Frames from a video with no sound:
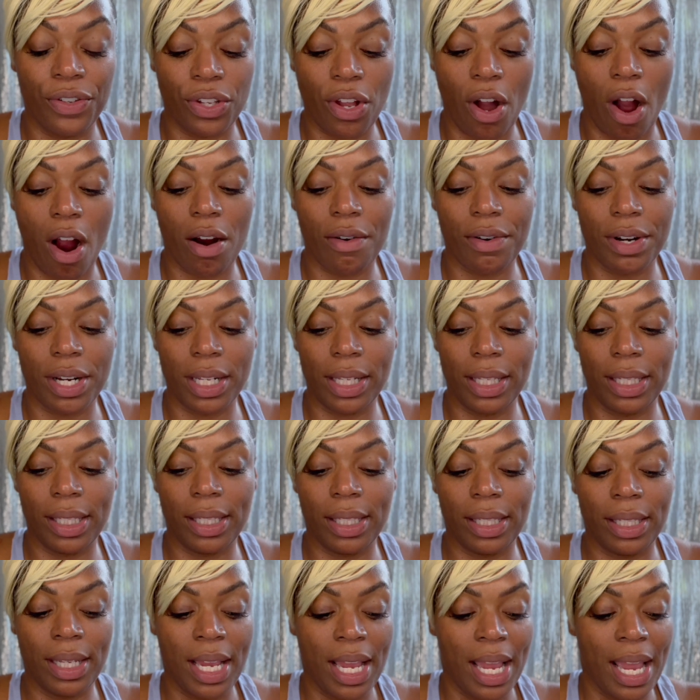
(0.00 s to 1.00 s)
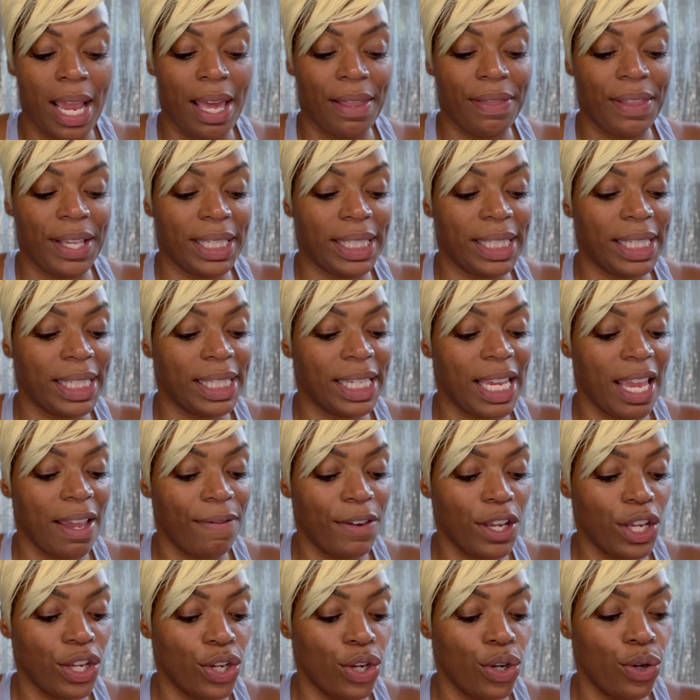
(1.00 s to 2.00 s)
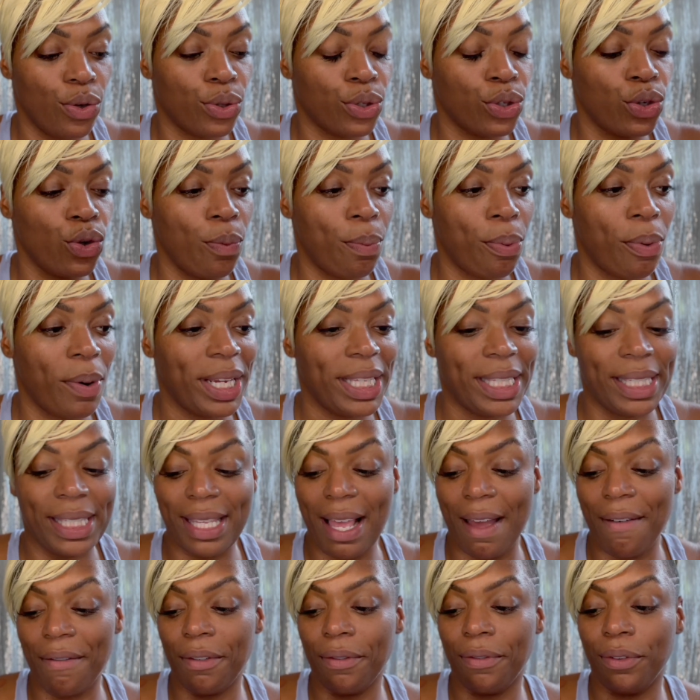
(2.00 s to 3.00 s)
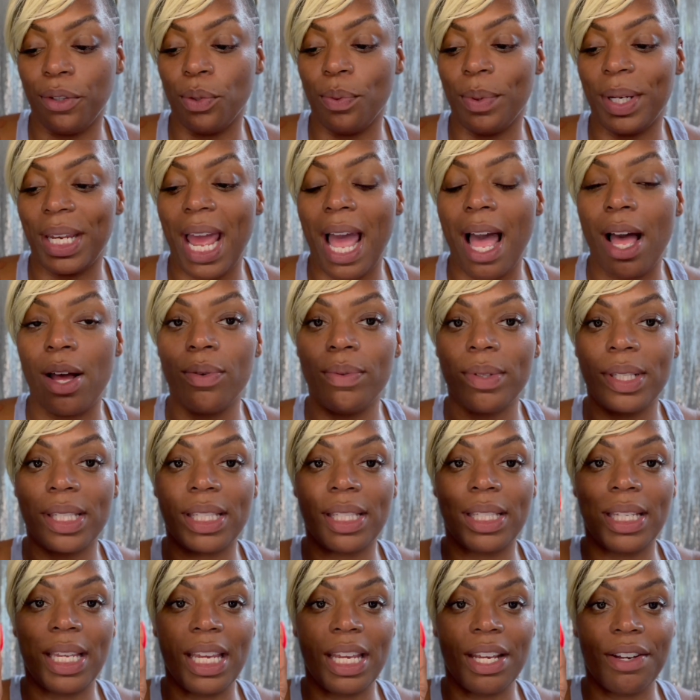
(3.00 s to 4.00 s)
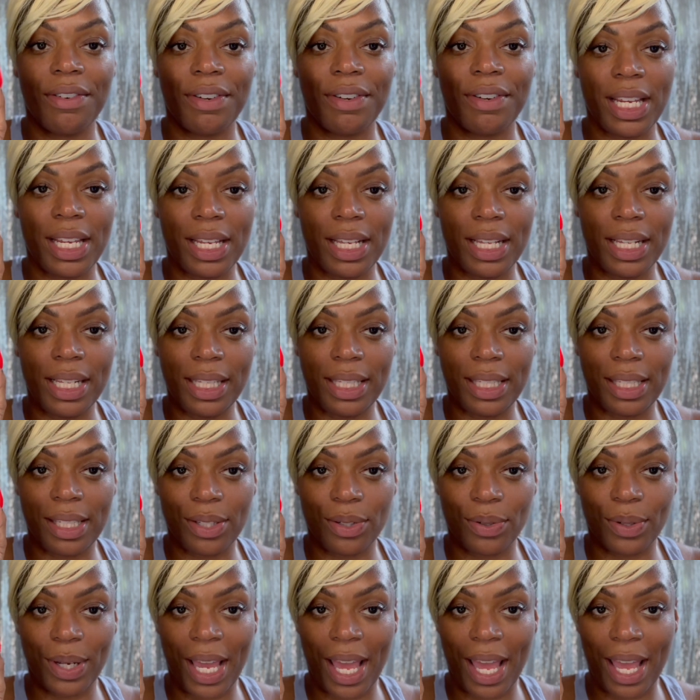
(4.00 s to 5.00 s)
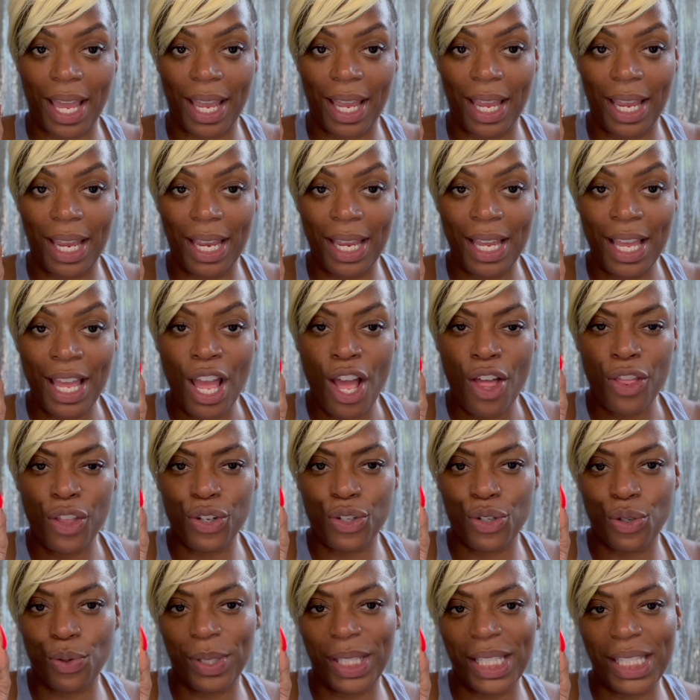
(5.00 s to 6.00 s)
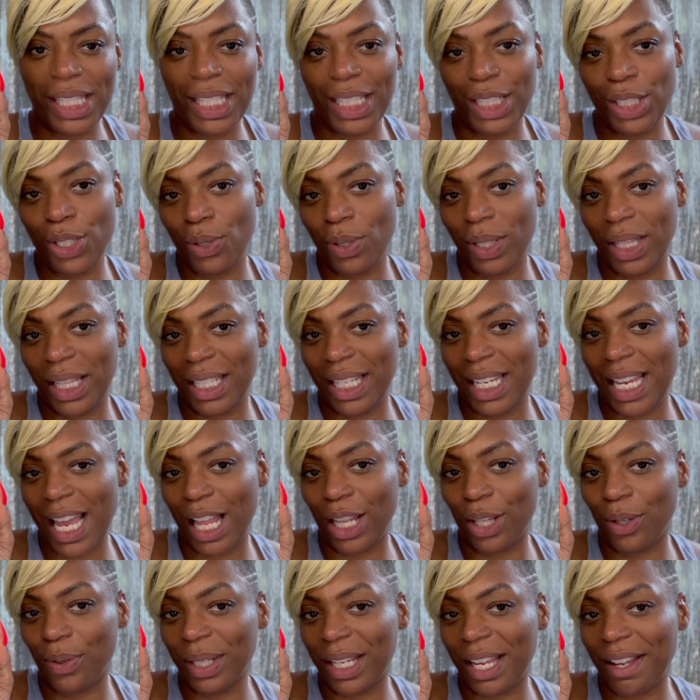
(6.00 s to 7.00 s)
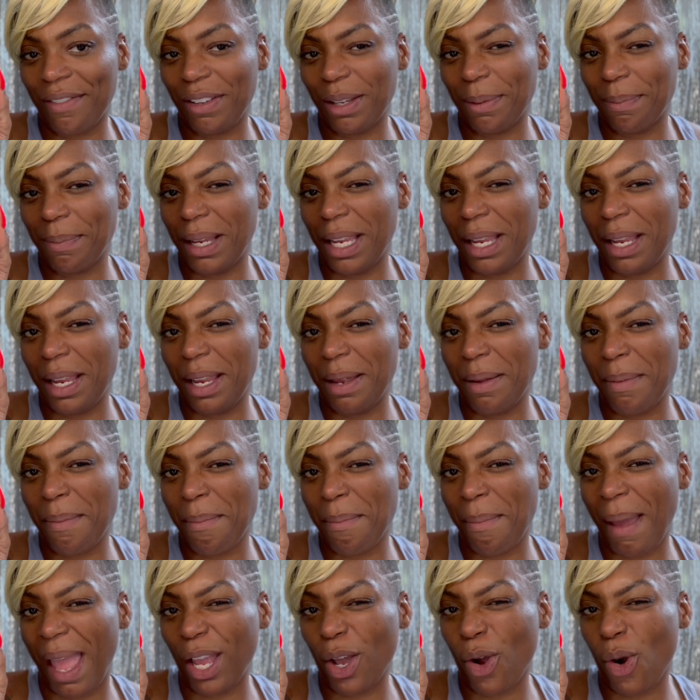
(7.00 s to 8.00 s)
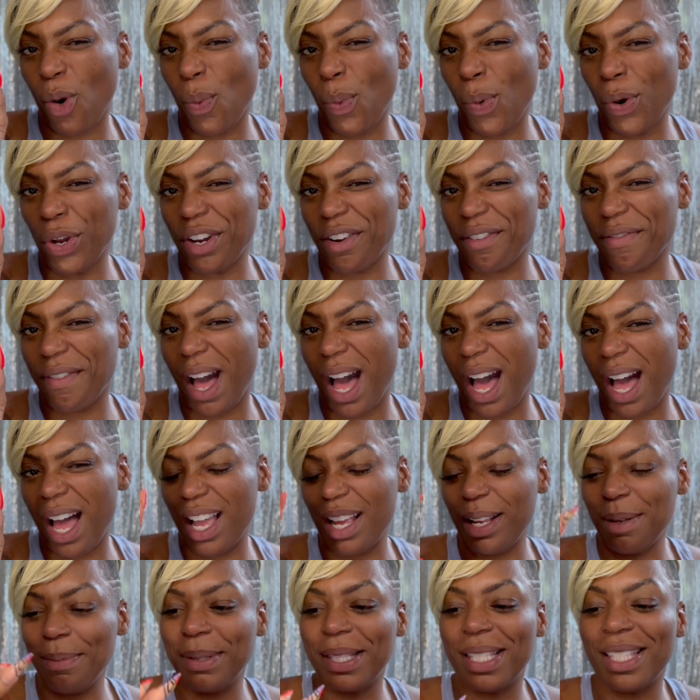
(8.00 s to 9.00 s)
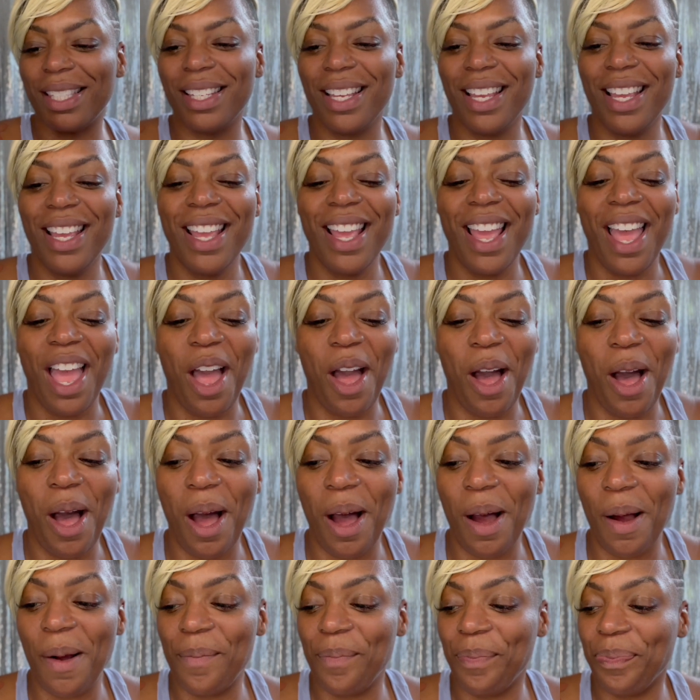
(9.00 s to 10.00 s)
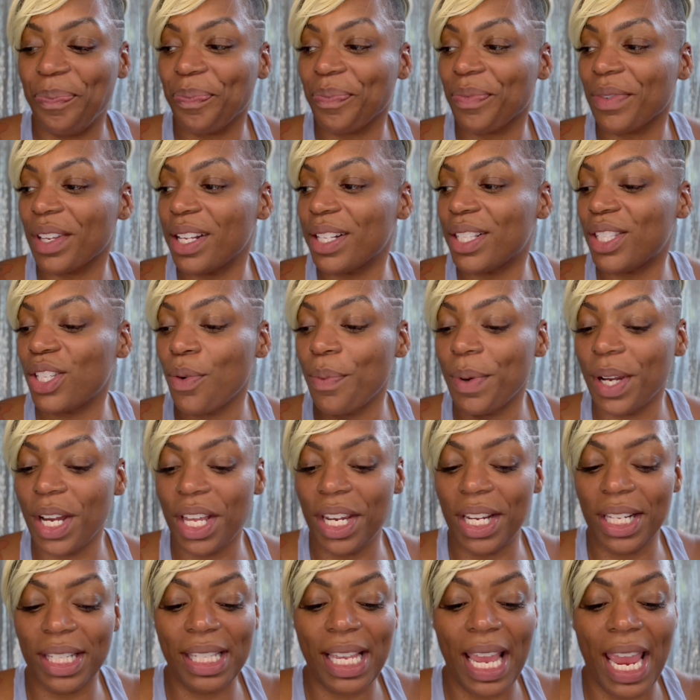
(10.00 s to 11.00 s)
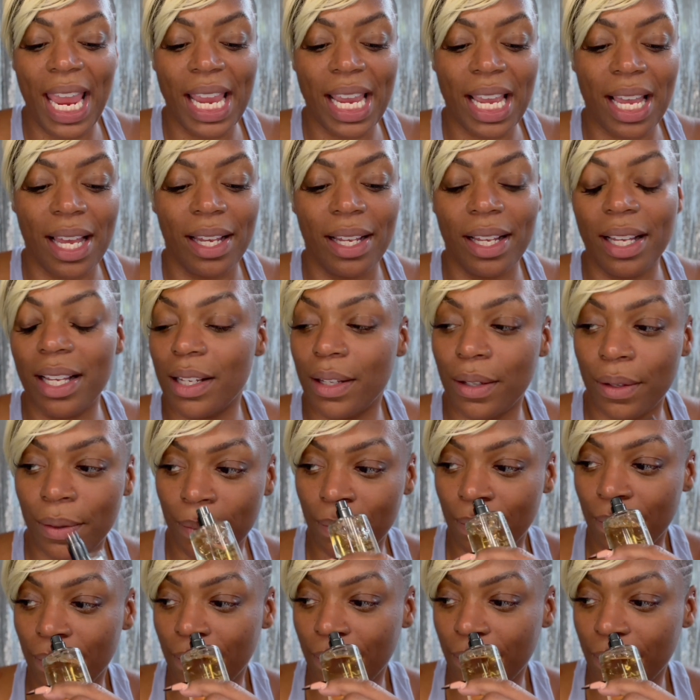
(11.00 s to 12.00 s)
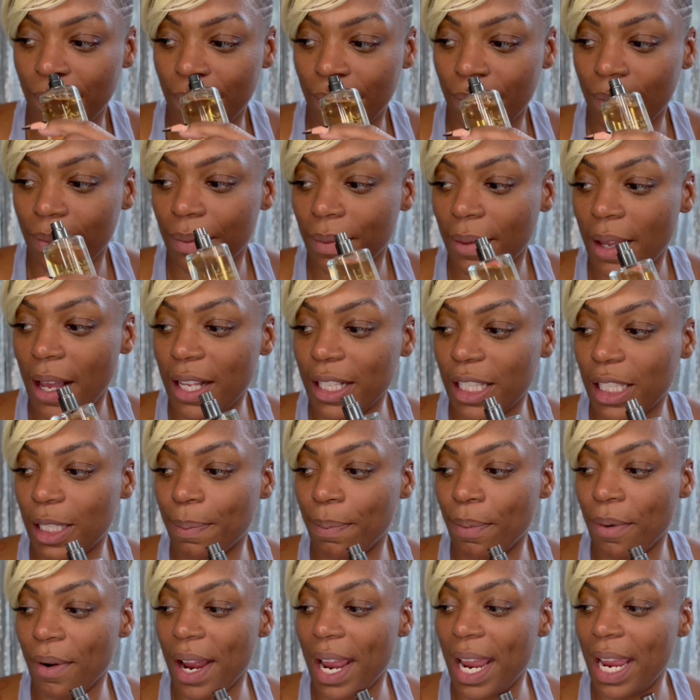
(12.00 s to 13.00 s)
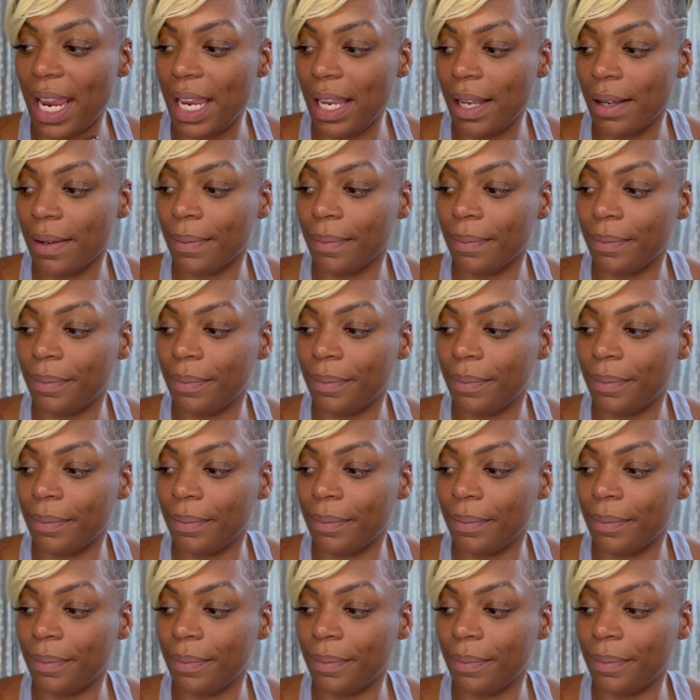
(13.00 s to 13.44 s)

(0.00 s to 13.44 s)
Zara's. This is giving you 2.7 fluid ounce. Here it is, okay. The juice is a little yellow, giving me mango water vibes. So we're gonna take a spray.